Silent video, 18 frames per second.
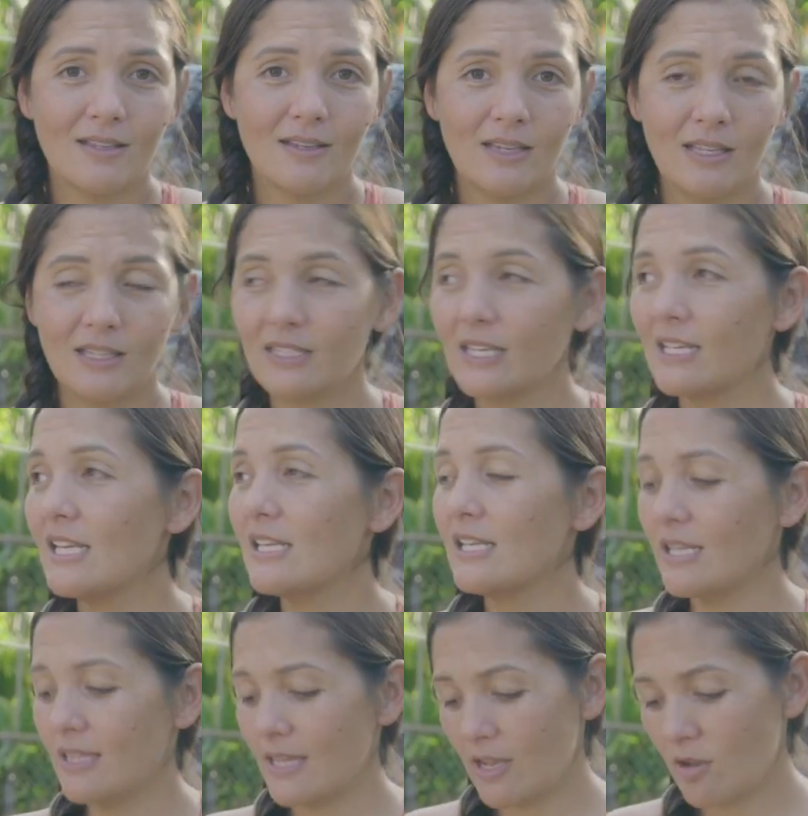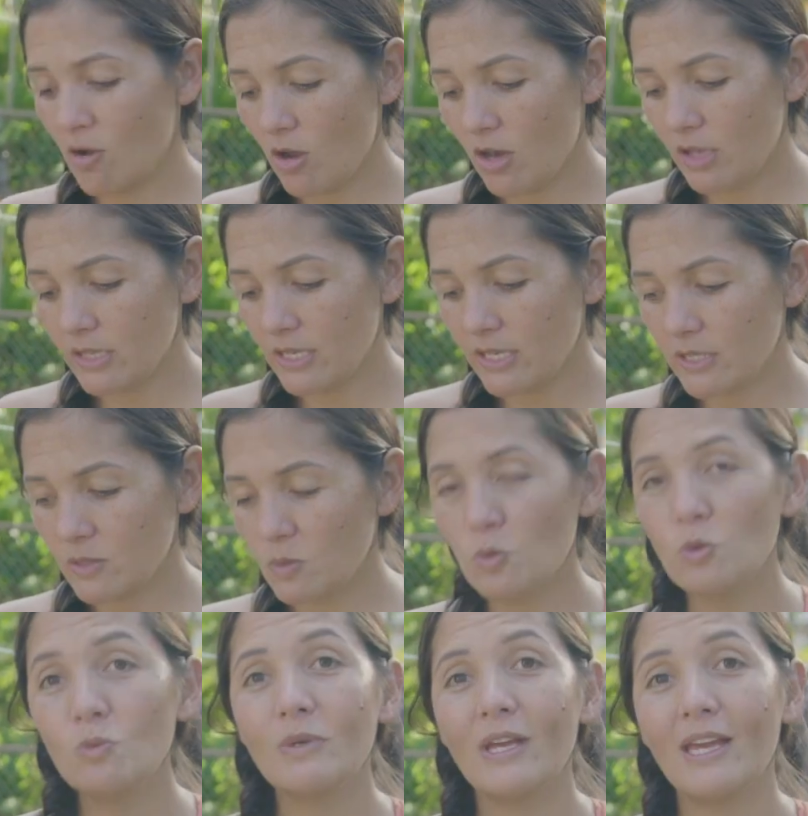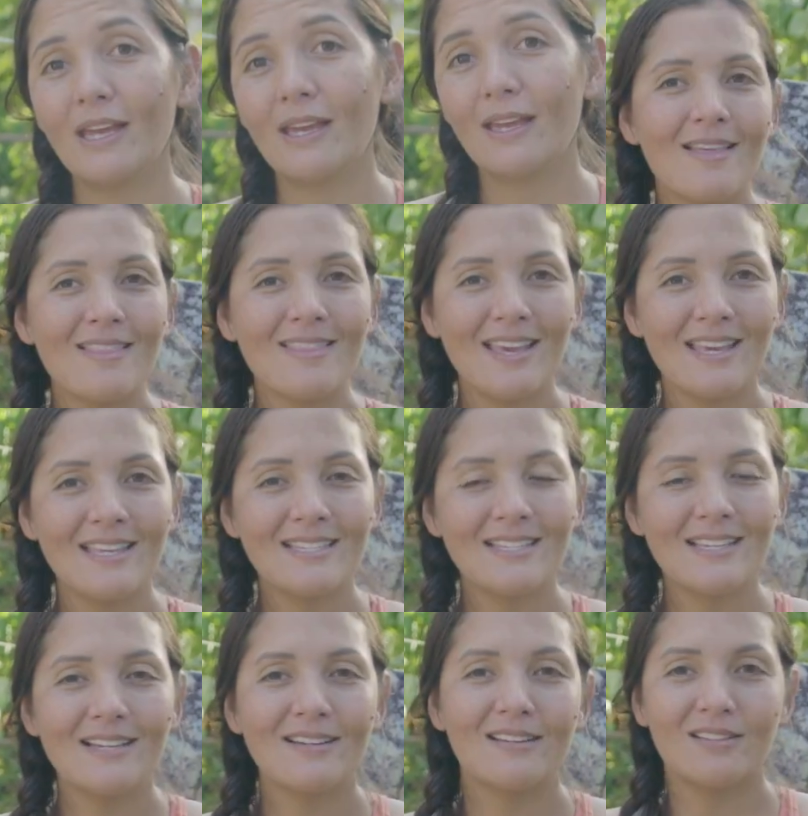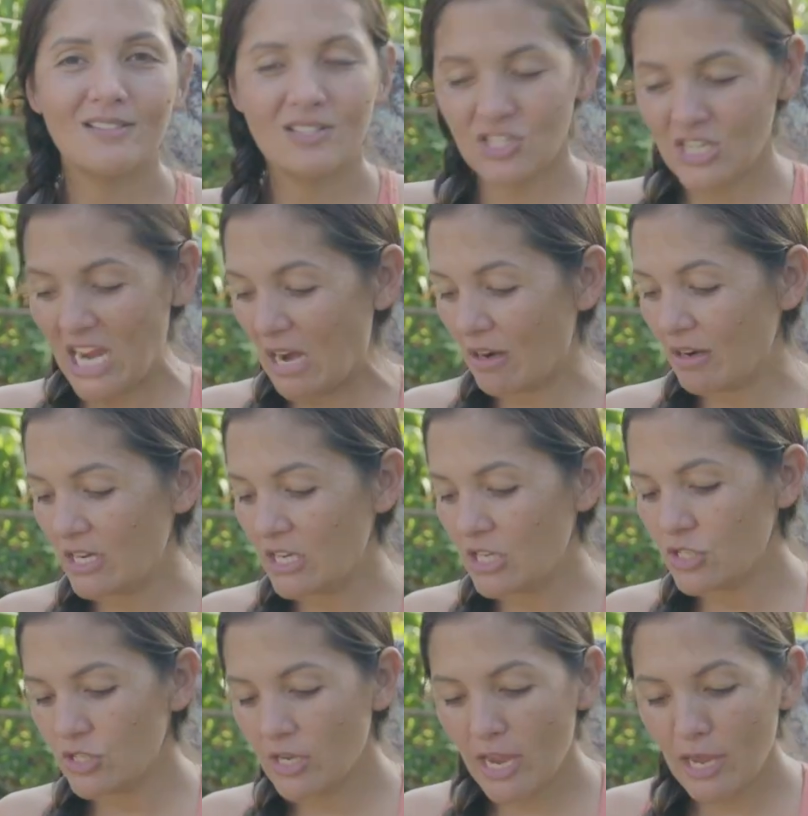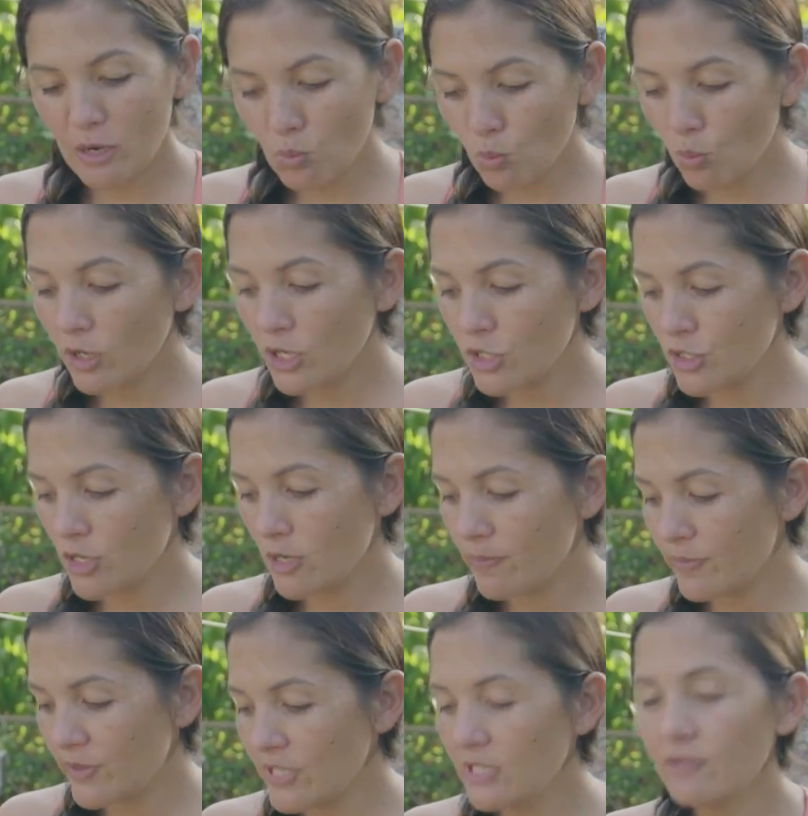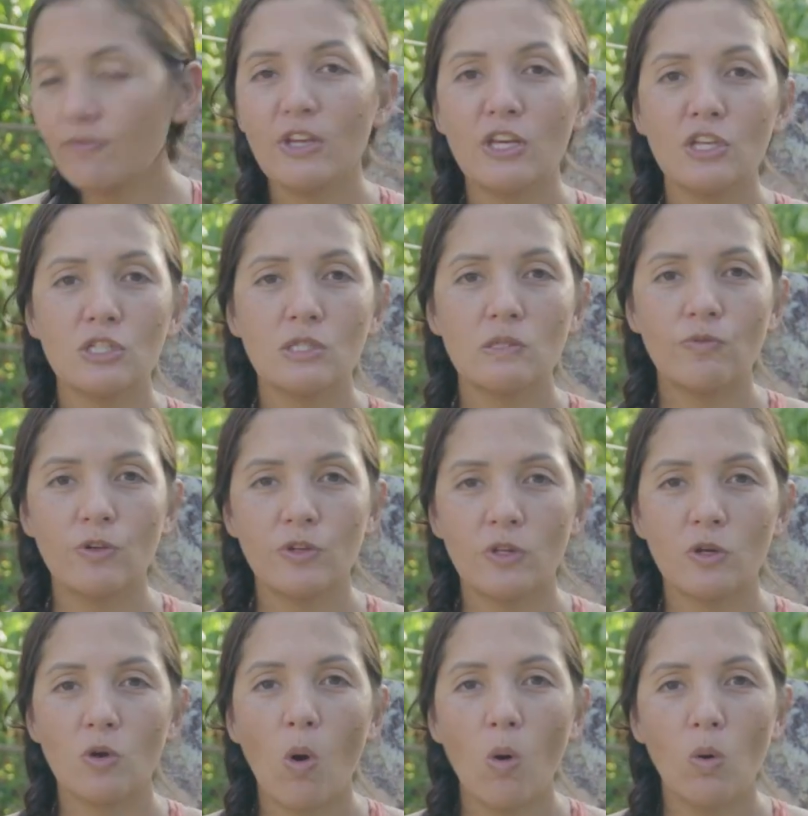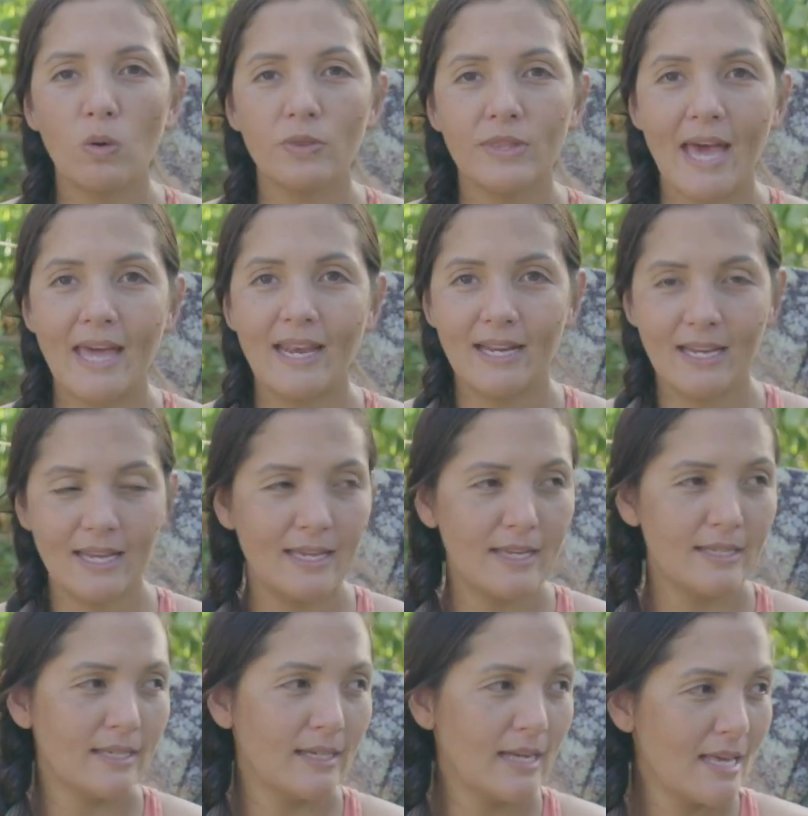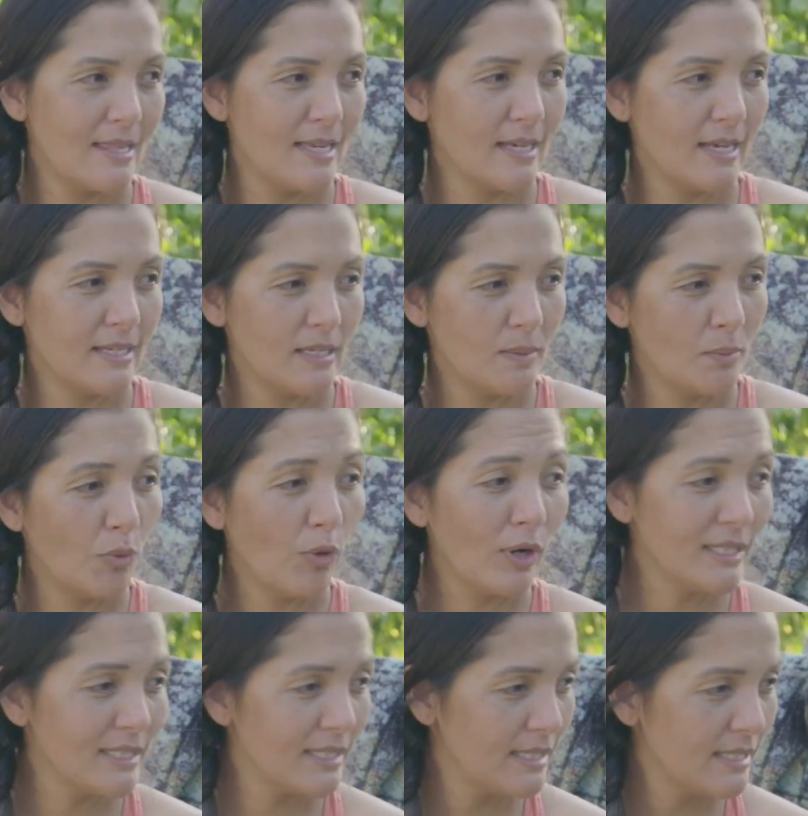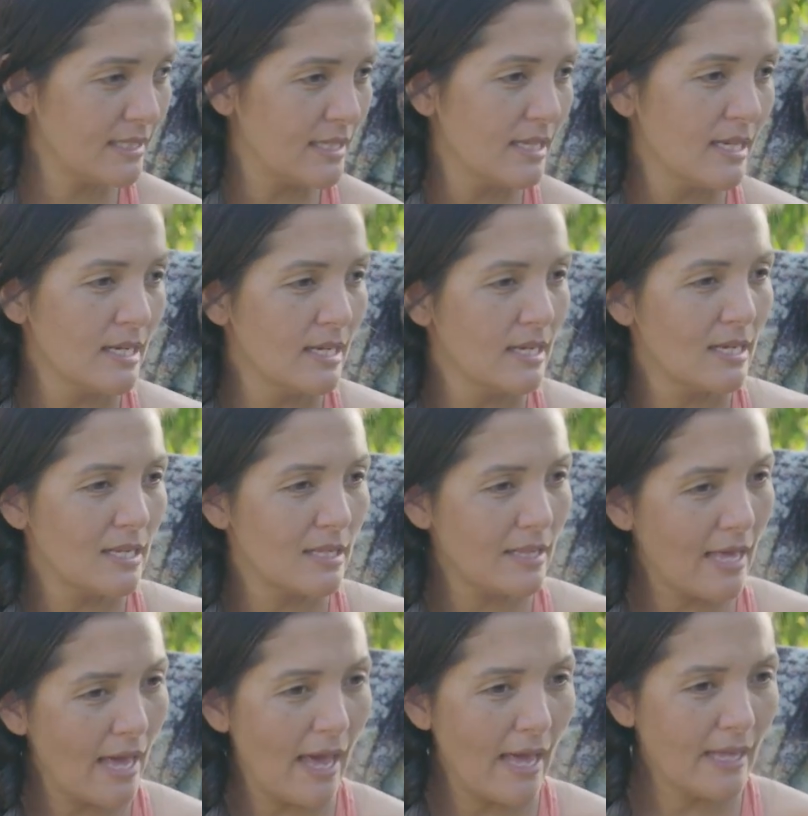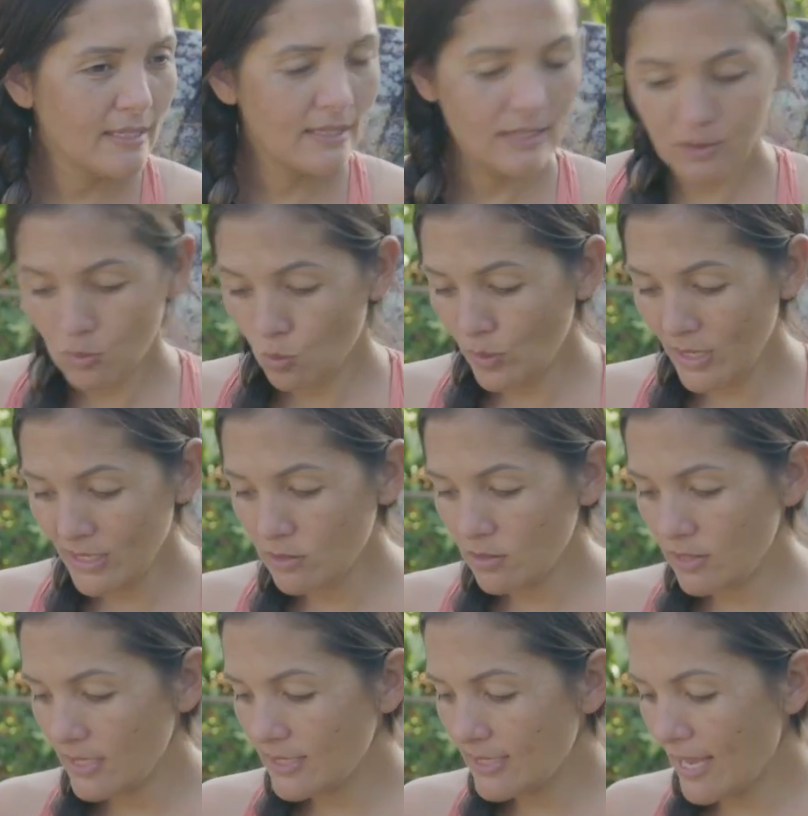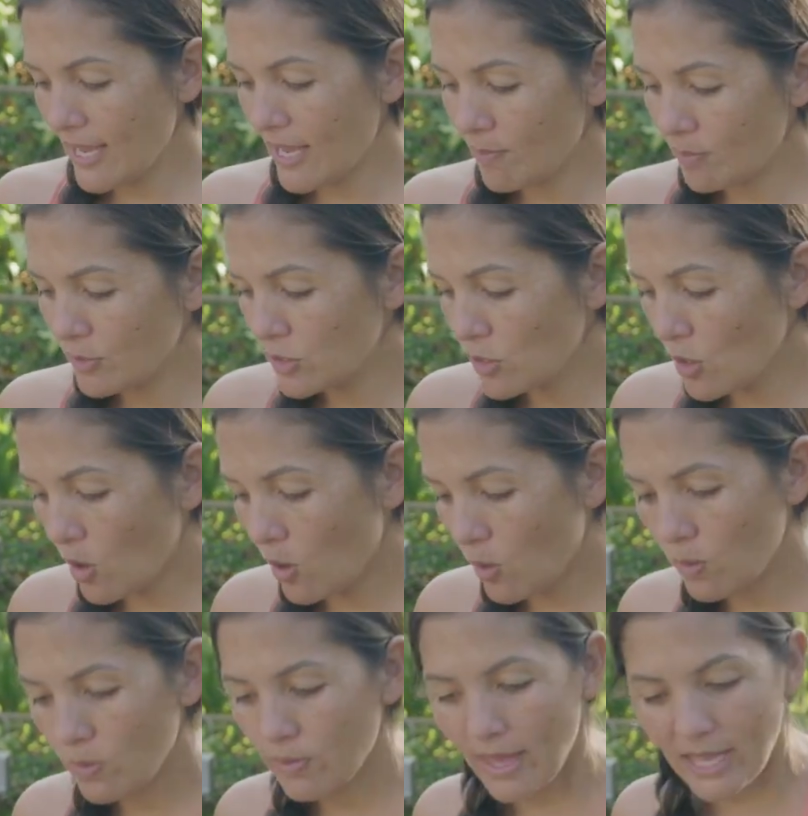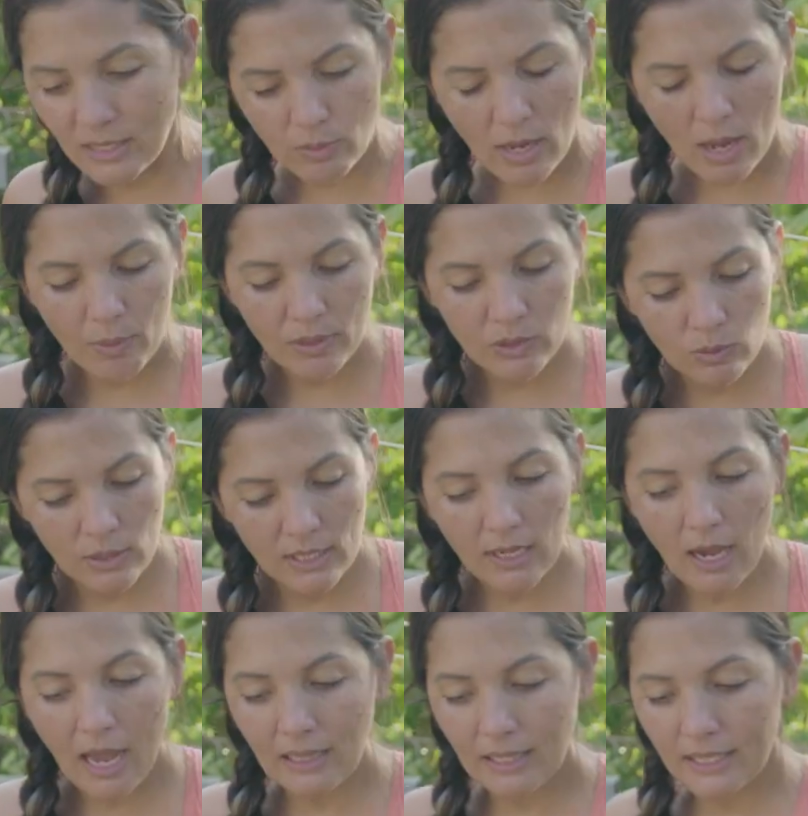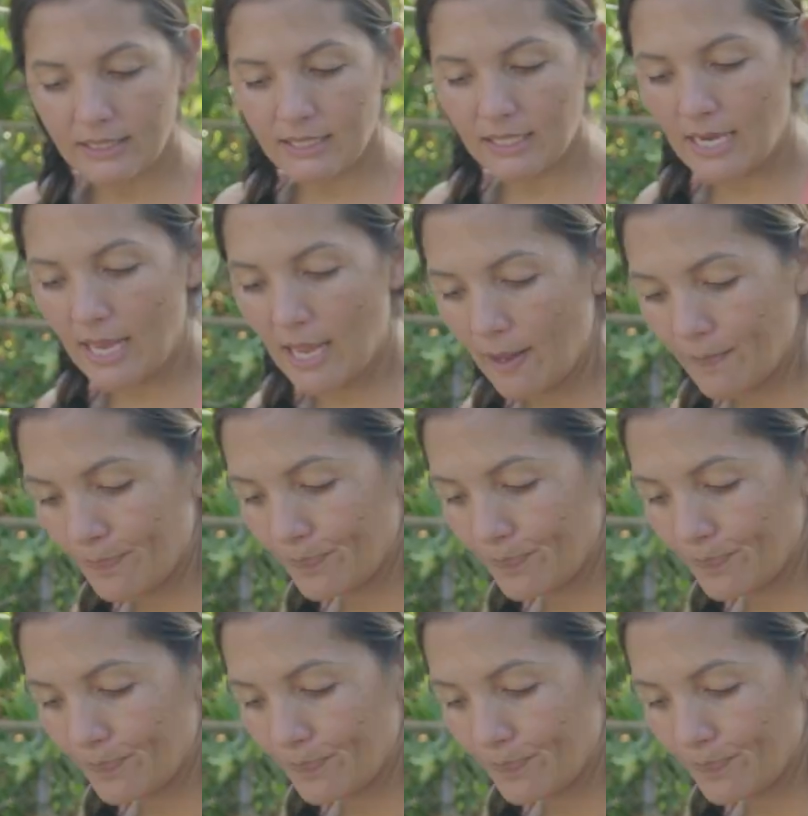In Tahiti, they call this ume. They still cherish and worship this fish for the gold that it is. And I think it's important that we do the same. So that's why we're doing kala today.